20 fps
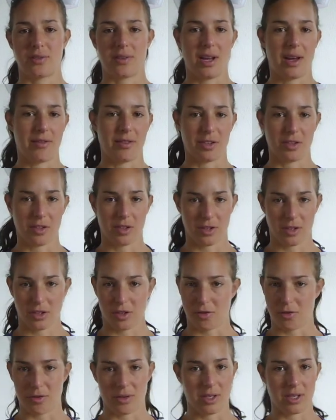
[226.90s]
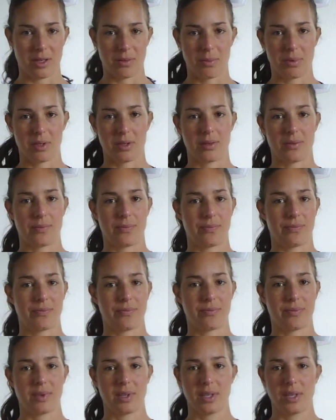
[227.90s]
have a look at the crib and
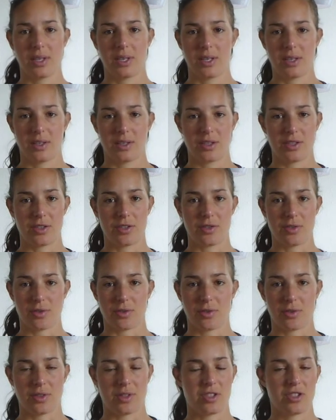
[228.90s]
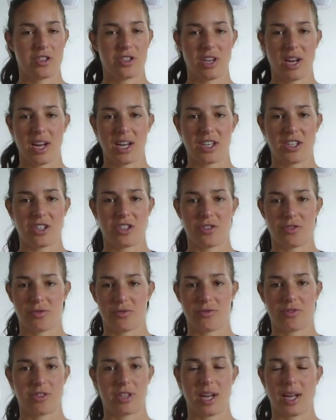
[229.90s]
the drawers, change
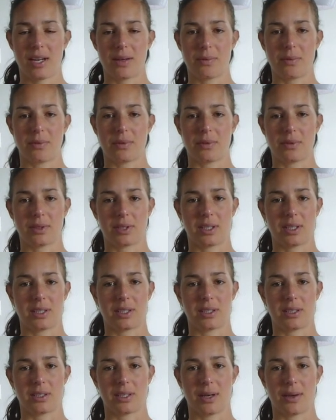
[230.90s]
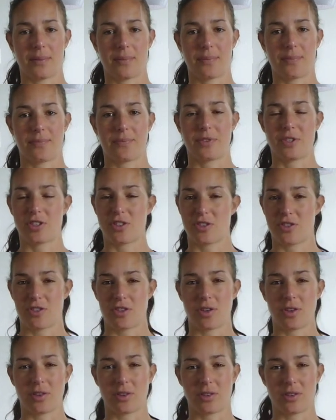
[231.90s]
table and
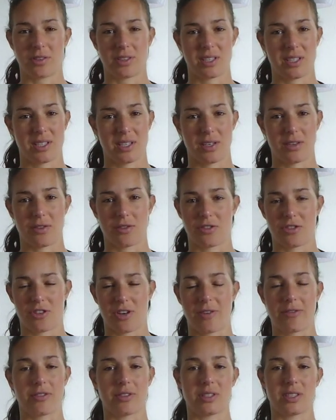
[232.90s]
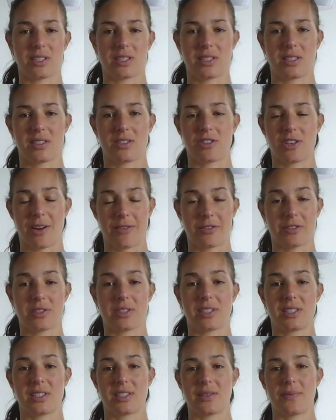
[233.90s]
stroller, etc., travel
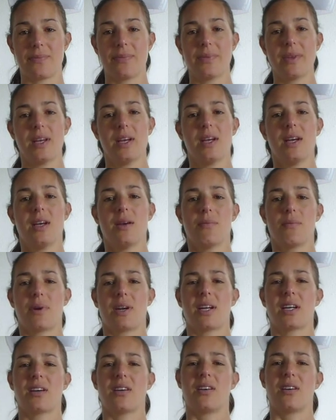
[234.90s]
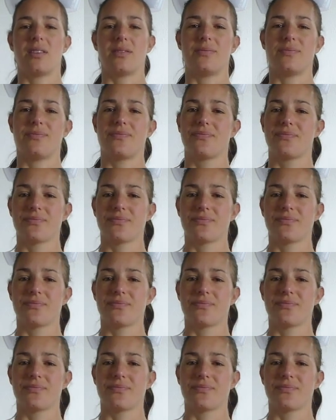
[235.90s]
system. But I got